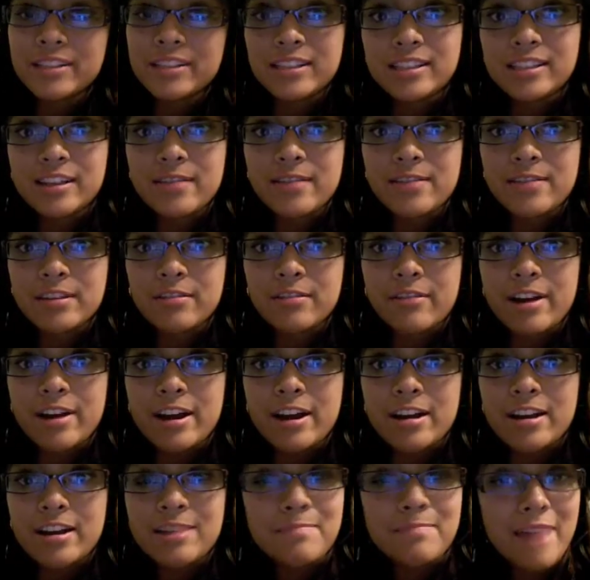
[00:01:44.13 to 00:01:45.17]
in seventh
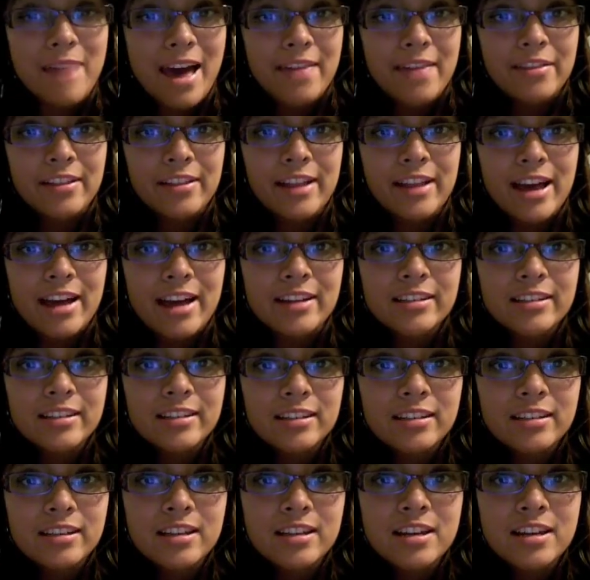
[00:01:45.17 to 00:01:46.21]
grade in math
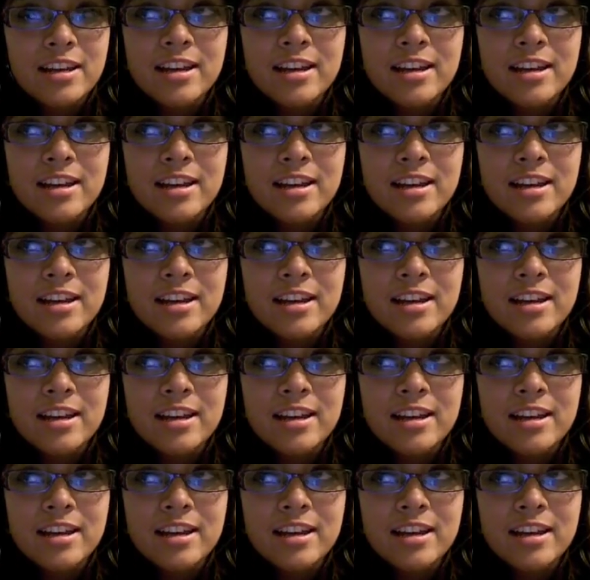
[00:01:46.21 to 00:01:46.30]
class.